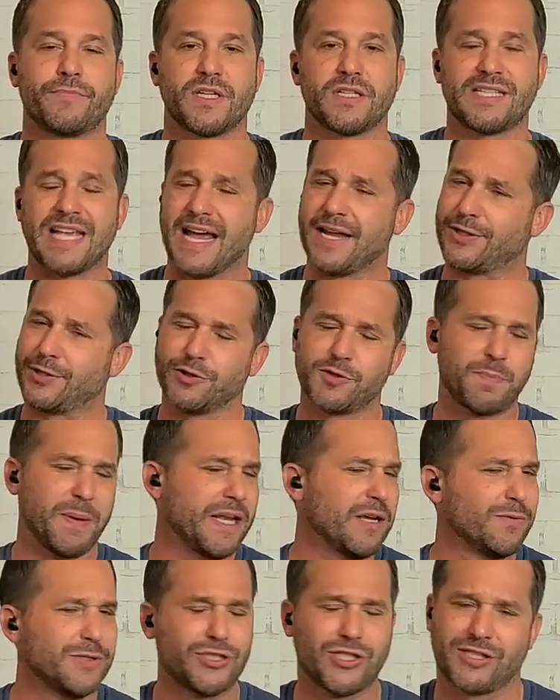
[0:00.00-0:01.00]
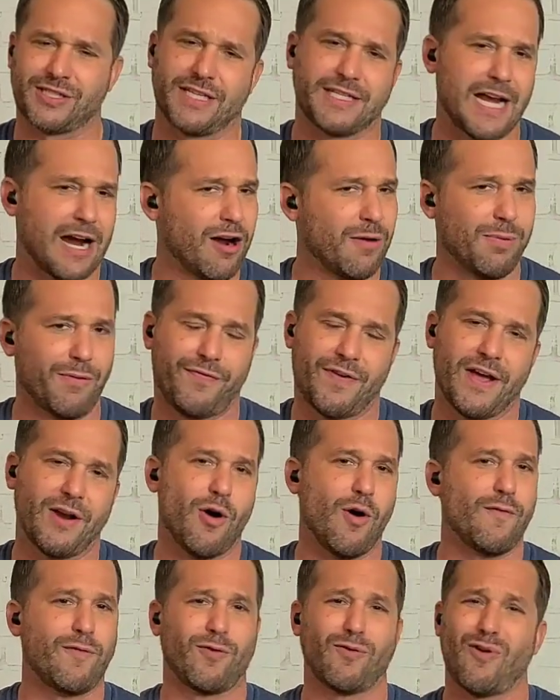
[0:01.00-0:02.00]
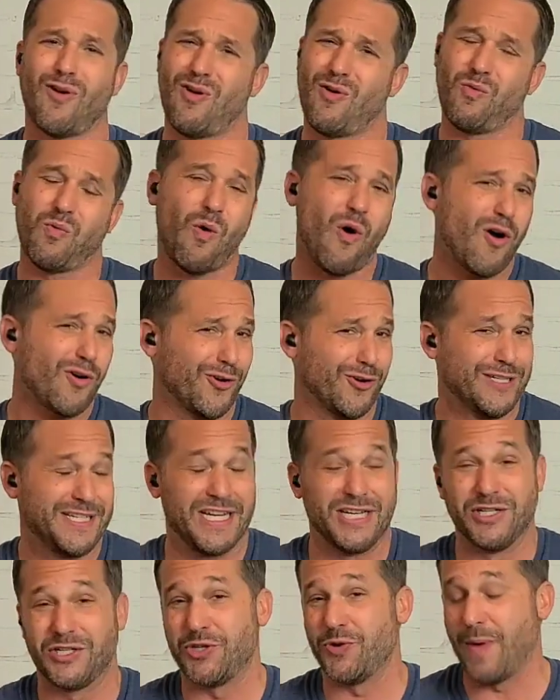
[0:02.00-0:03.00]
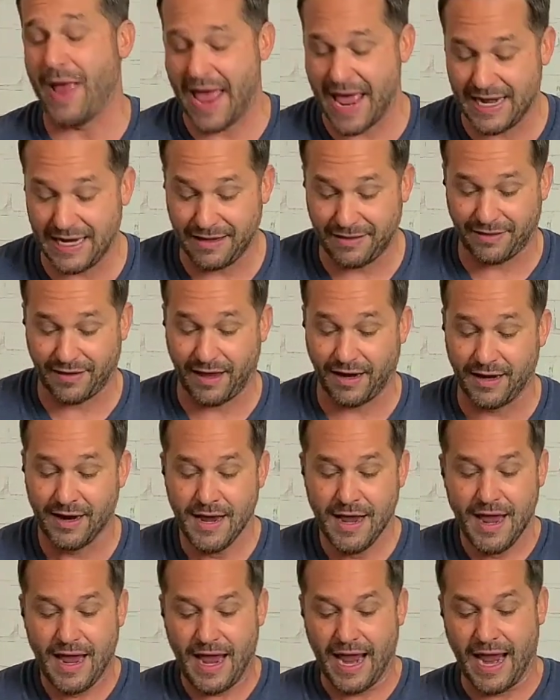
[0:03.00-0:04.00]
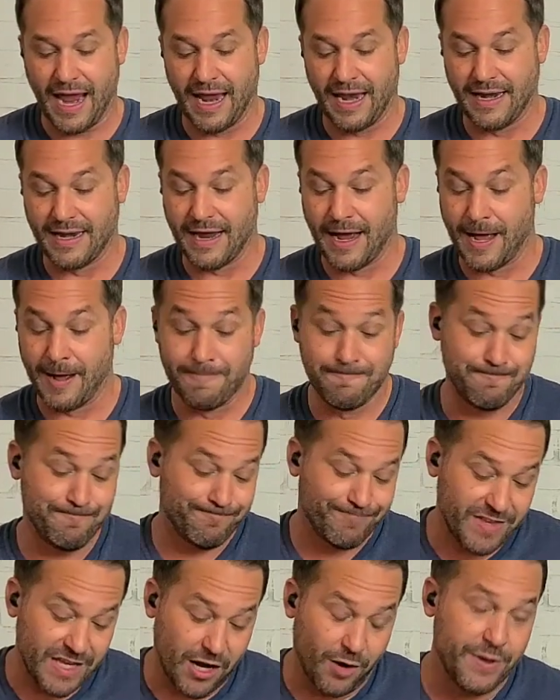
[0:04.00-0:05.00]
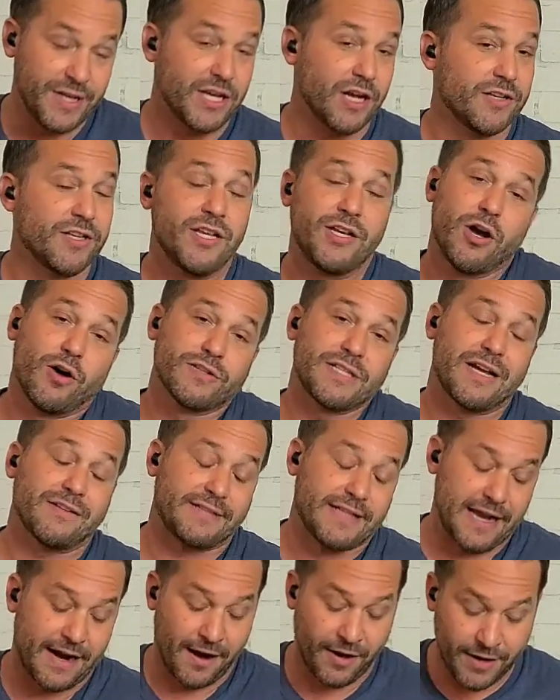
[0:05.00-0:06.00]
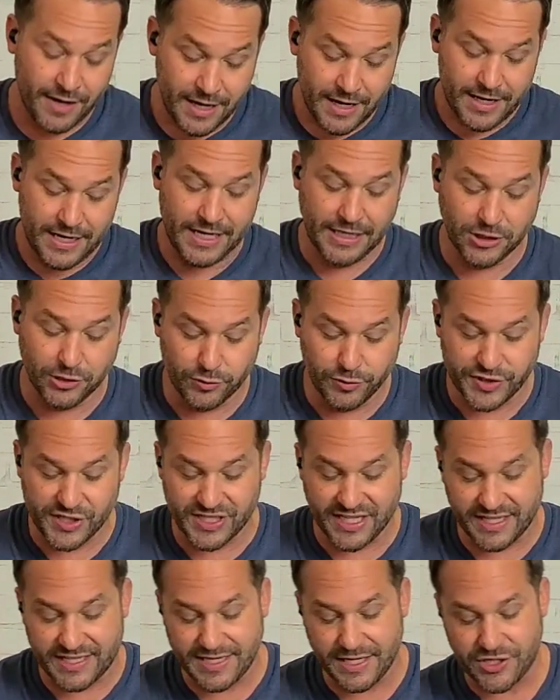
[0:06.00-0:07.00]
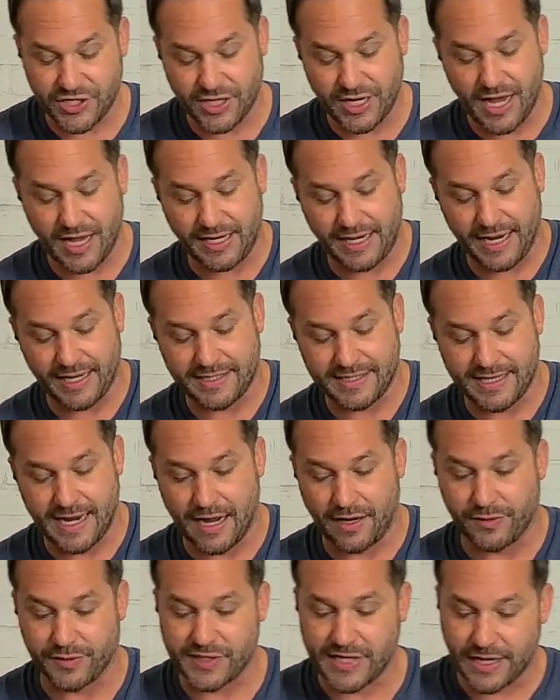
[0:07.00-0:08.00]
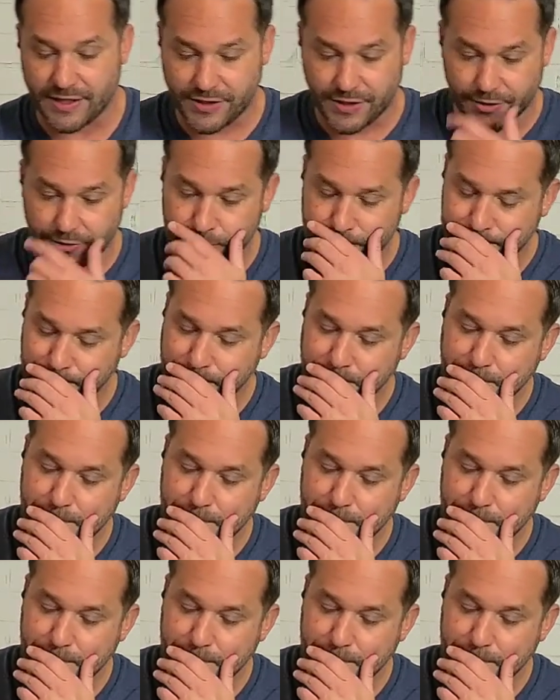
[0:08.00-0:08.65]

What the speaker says: Santos, but it was just a terrible fight overall. Walker didn't do anything, and he goes out there, he loses the decision against Thiago Santos.